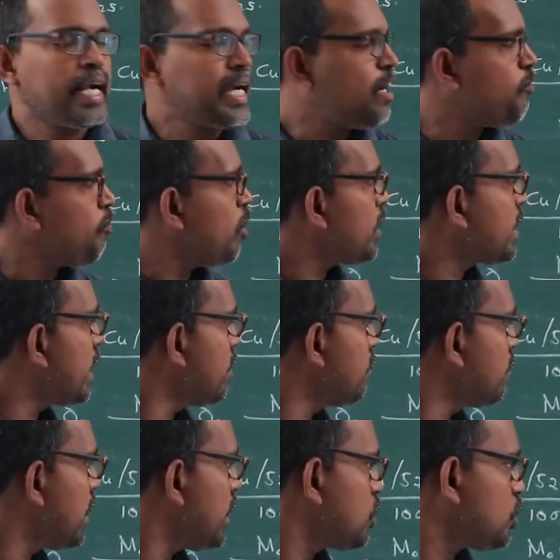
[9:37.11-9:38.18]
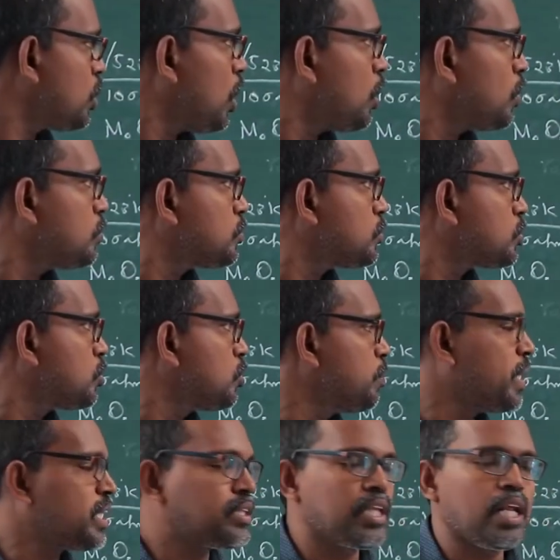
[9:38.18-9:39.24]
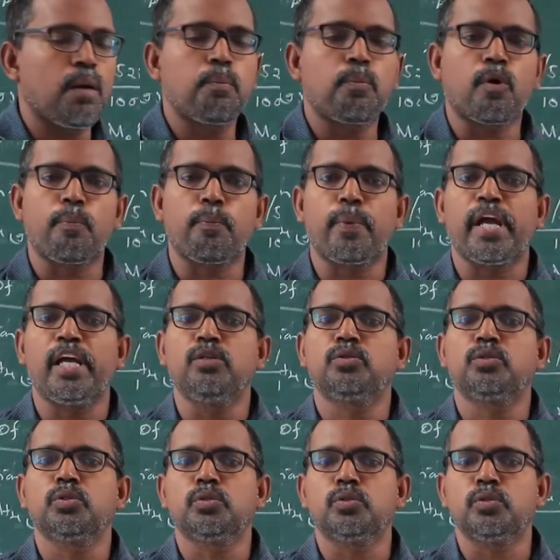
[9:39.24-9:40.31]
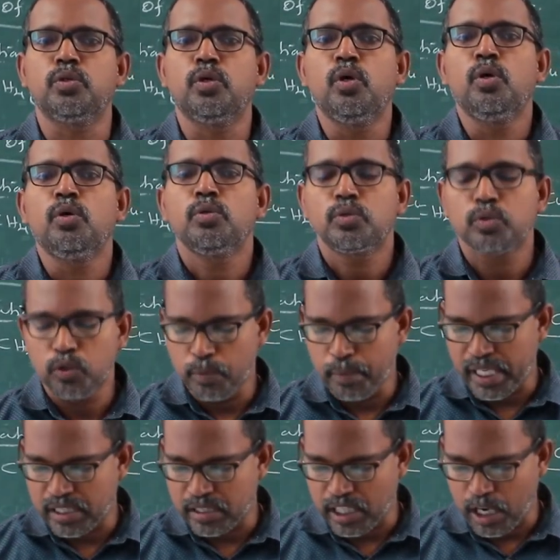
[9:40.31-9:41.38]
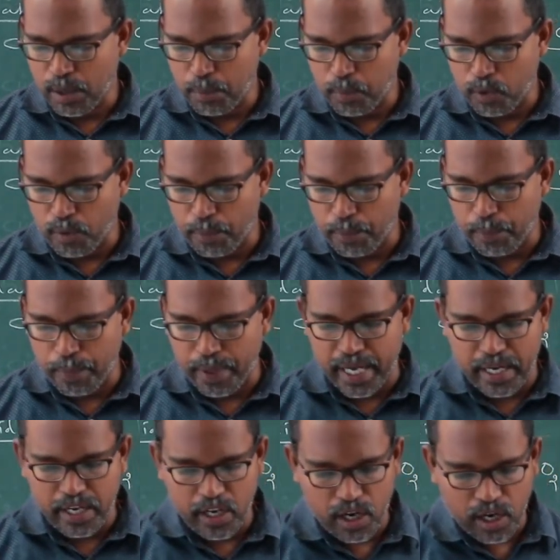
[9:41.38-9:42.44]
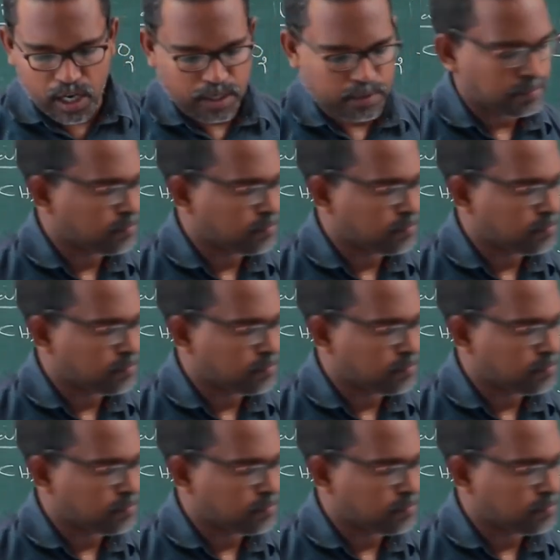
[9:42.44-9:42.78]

How will you convert 2-methyl propane to 2-methyl propanol?